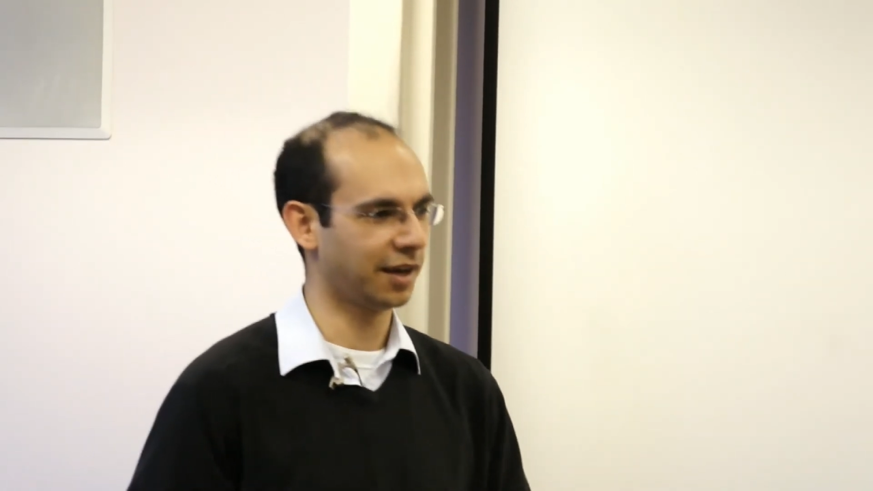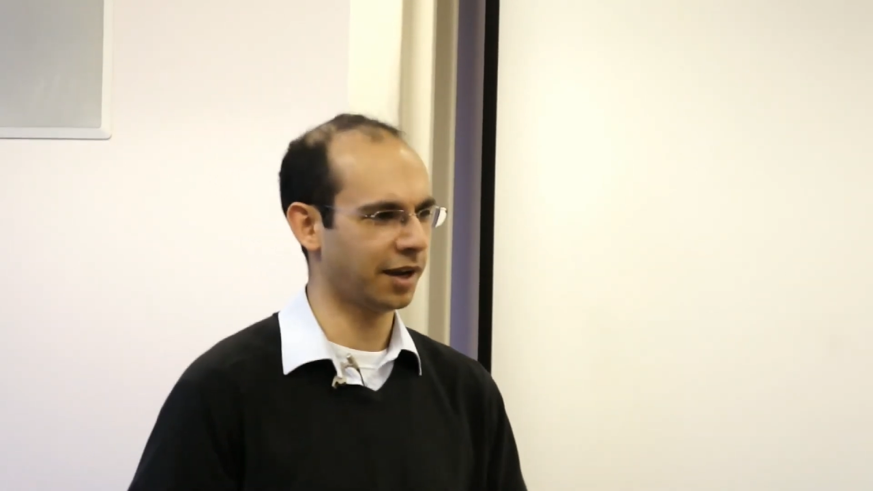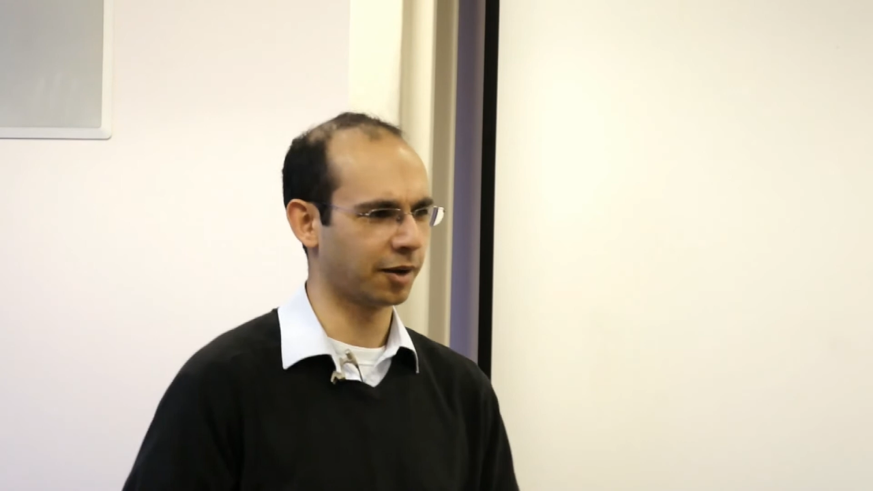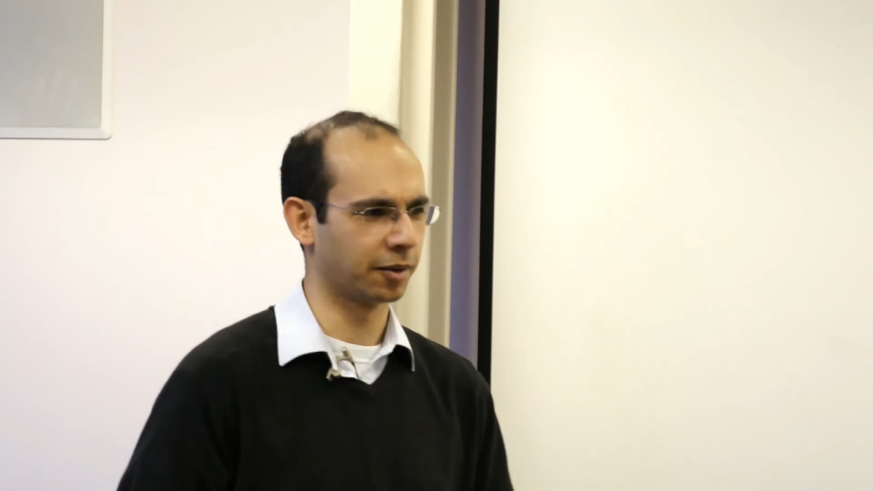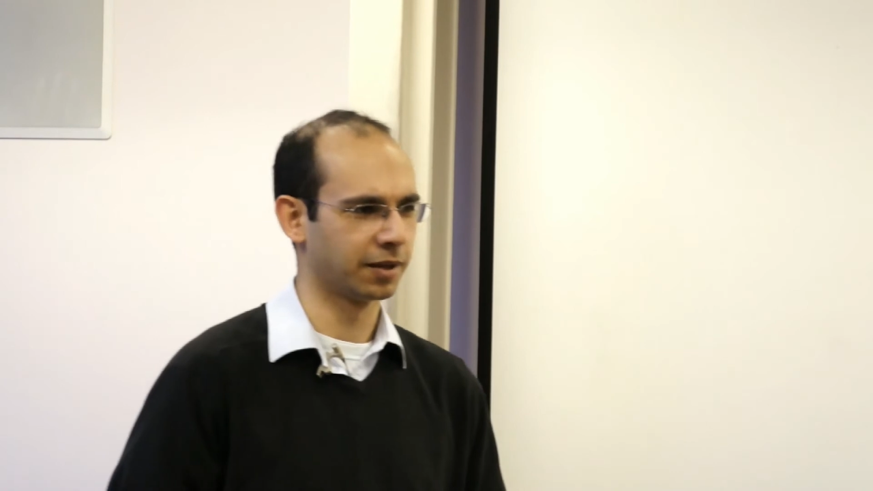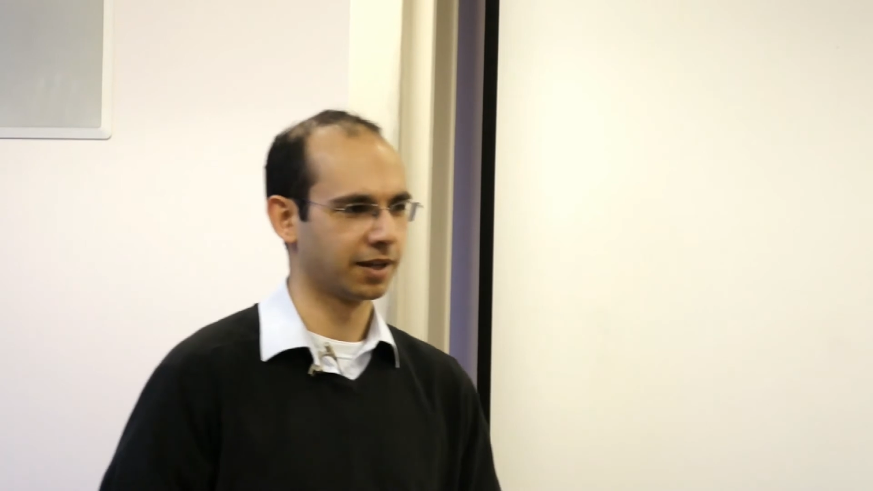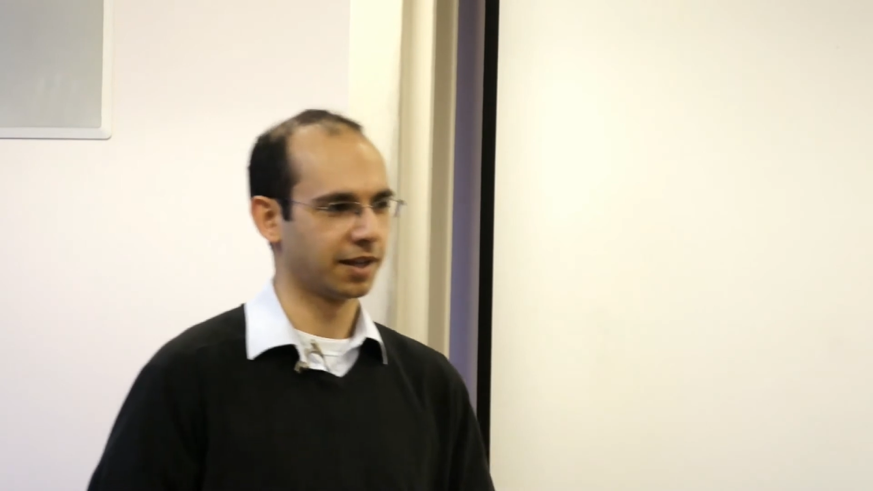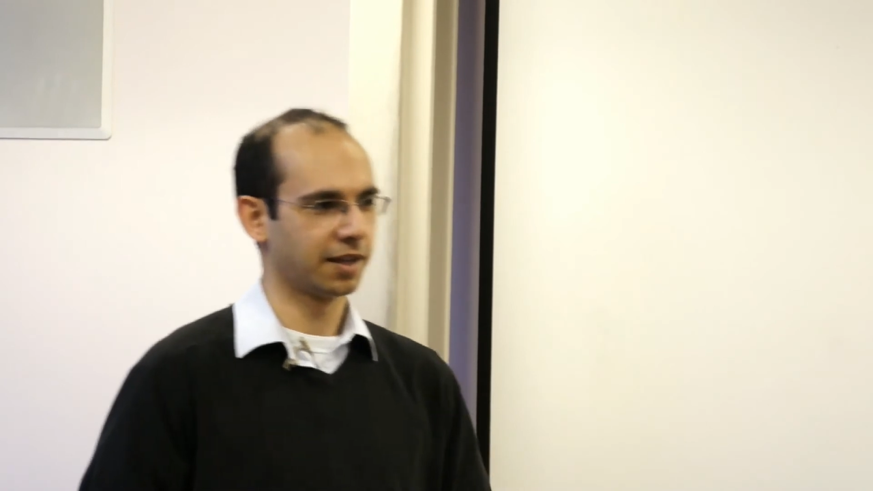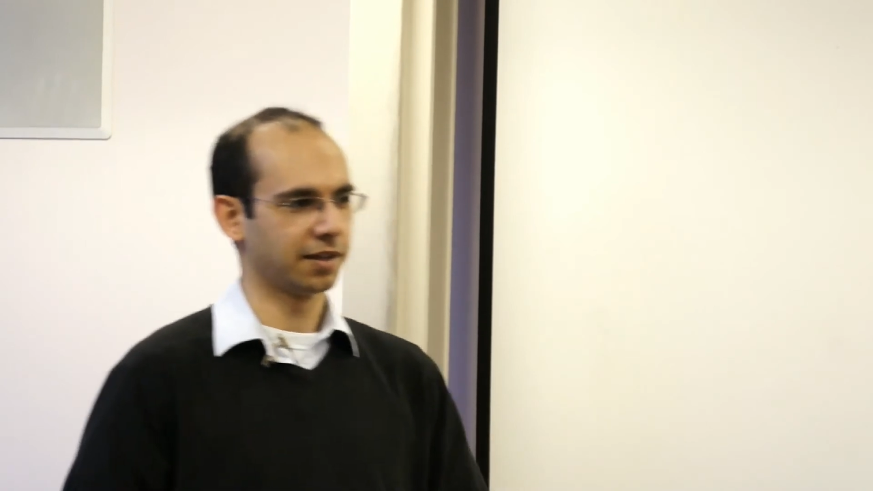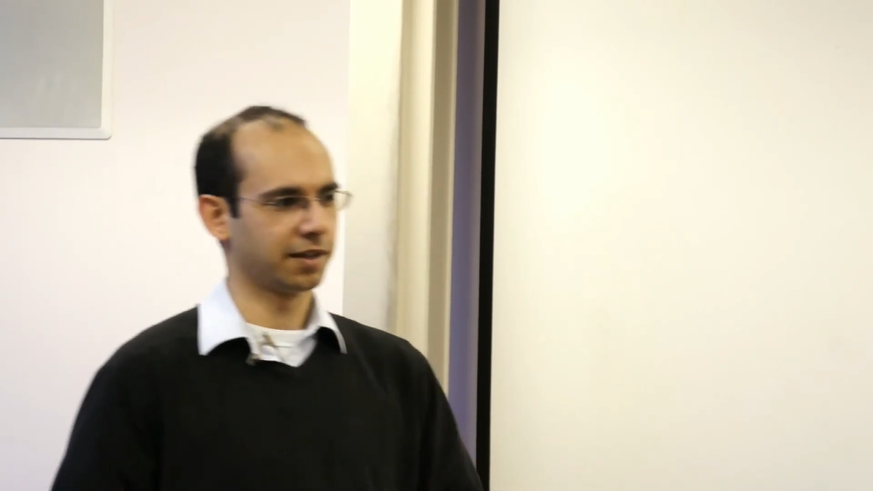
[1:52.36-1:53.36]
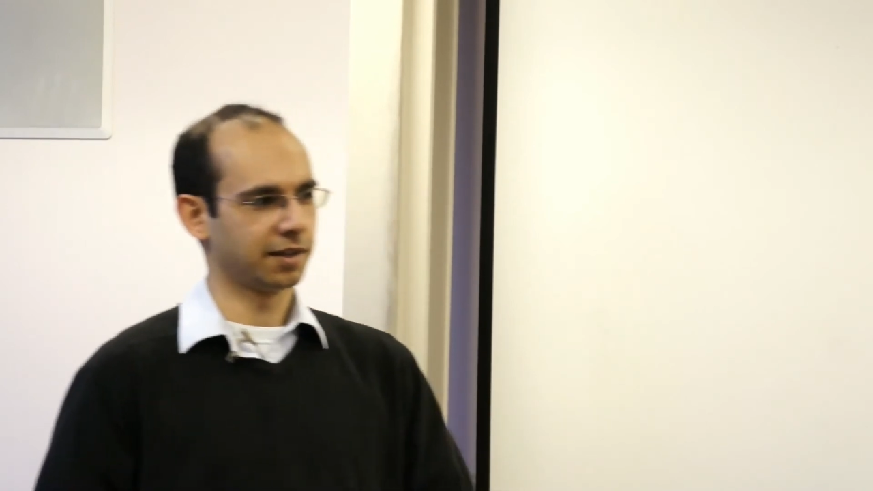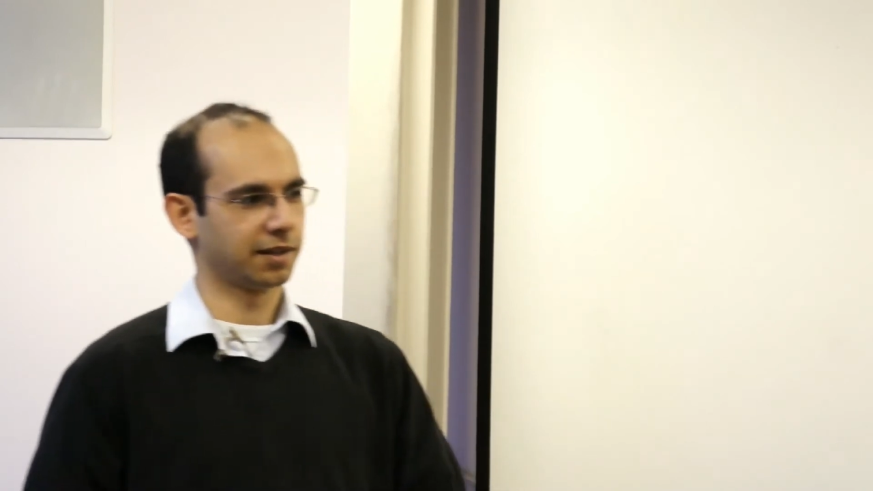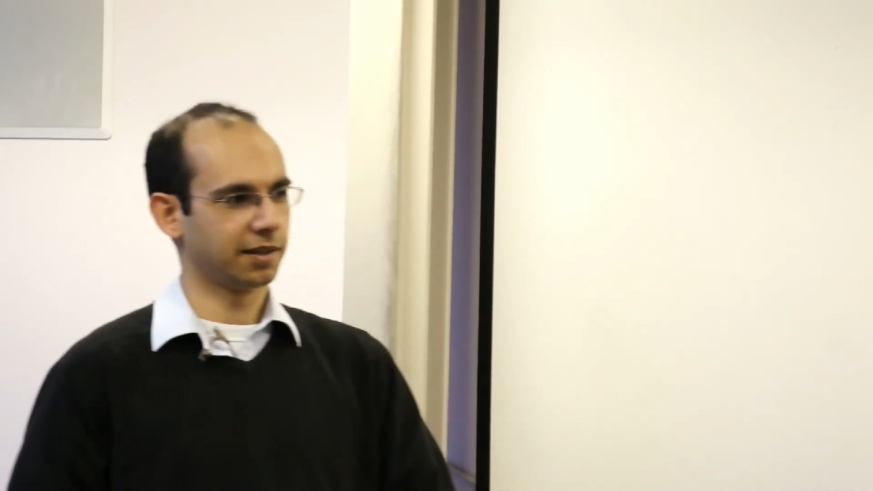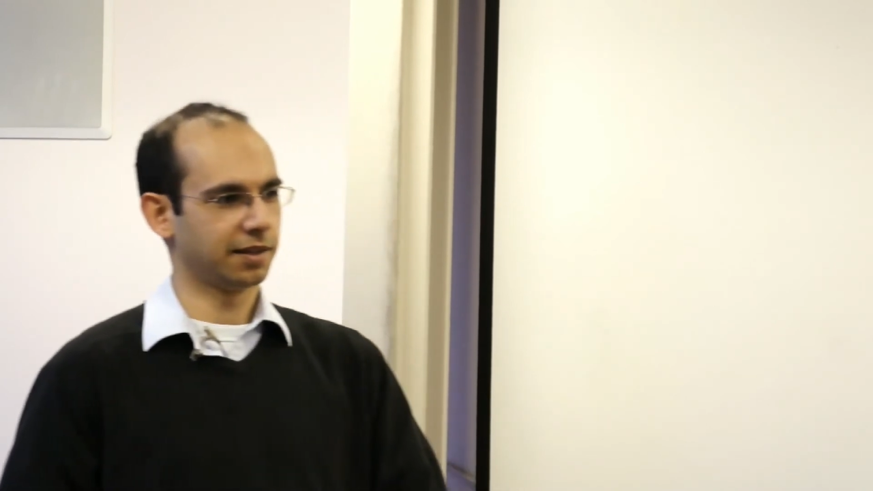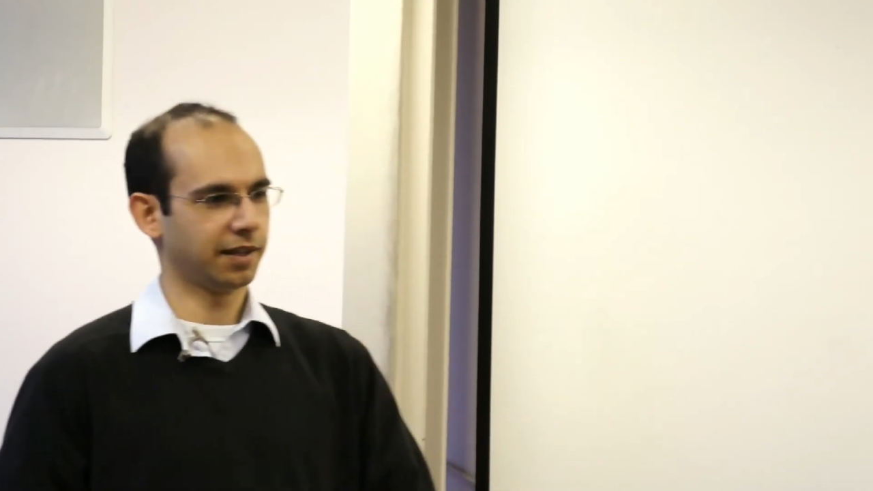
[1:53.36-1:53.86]
Now,
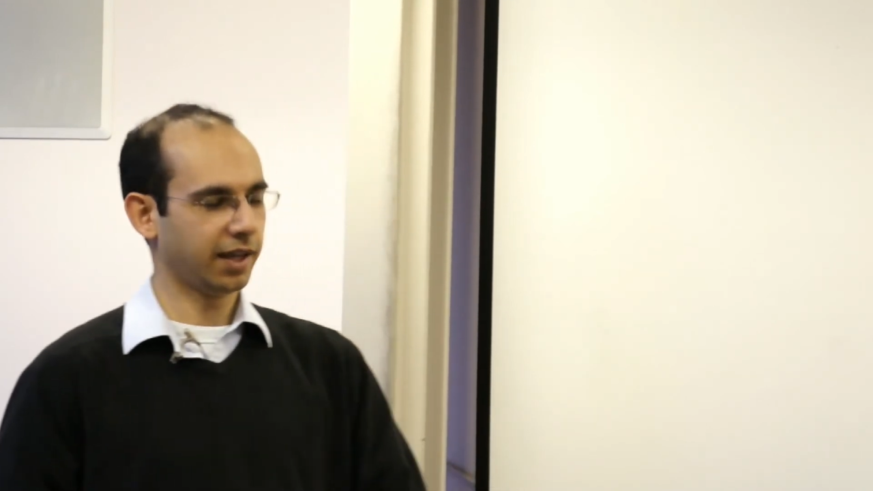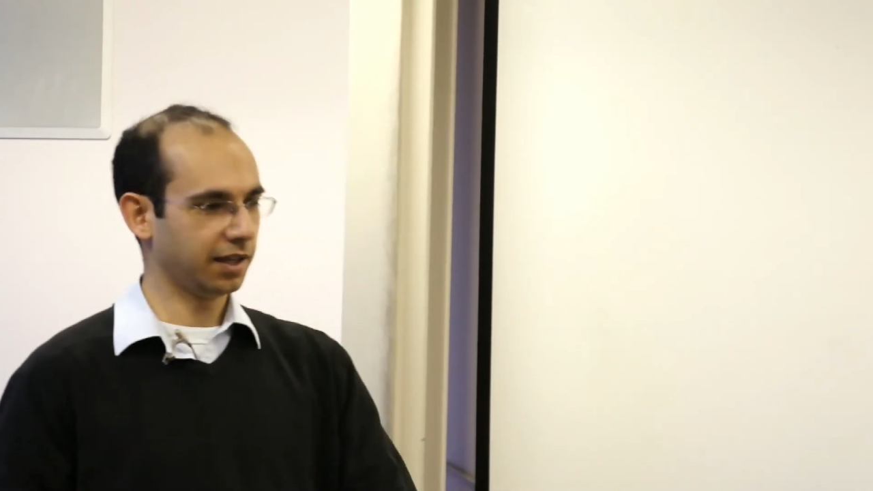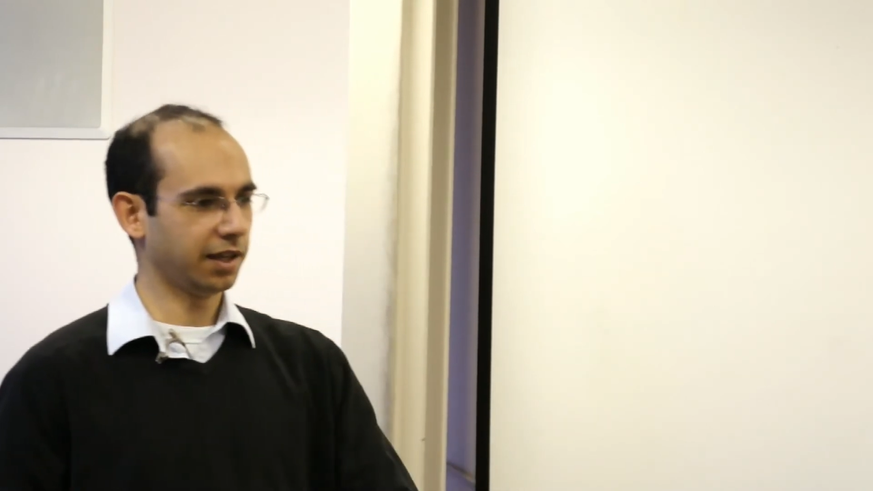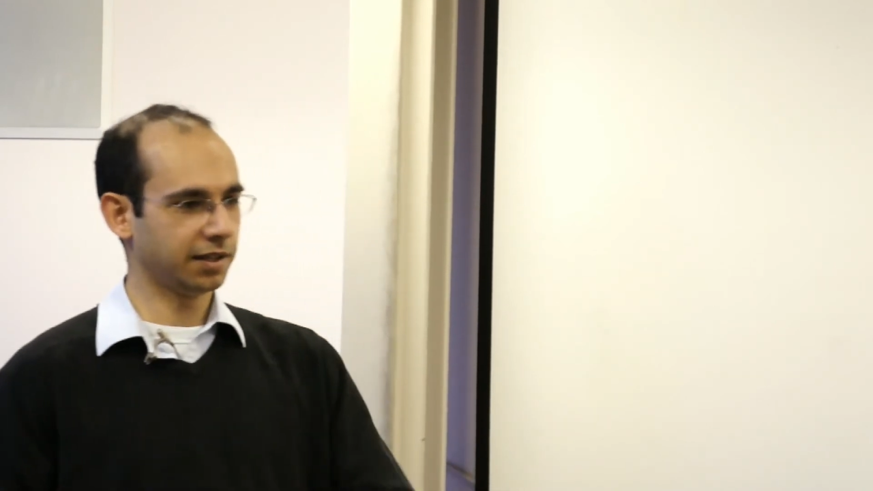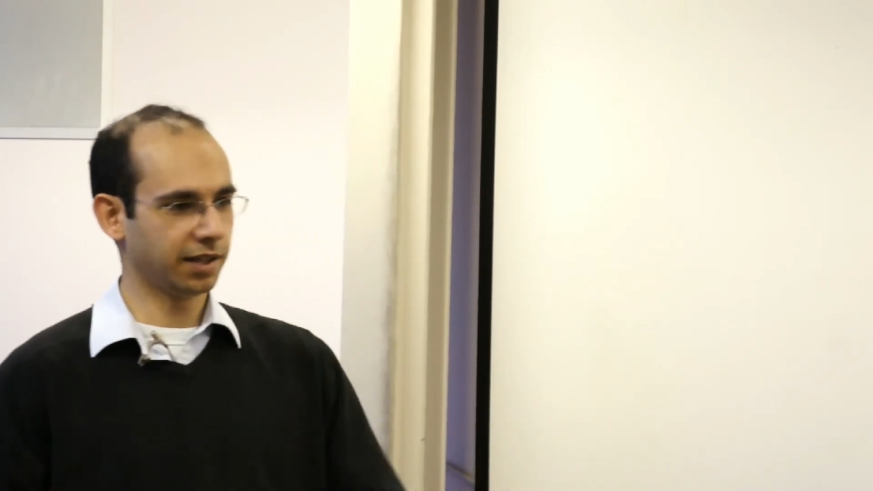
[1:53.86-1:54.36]
it